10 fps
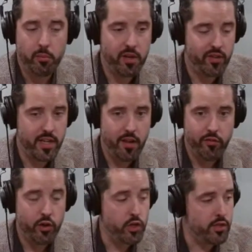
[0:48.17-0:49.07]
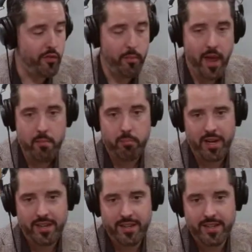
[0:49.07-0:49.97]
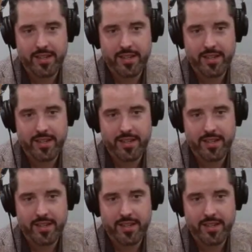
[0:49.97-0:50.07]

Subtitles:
bit of a divergence from that, but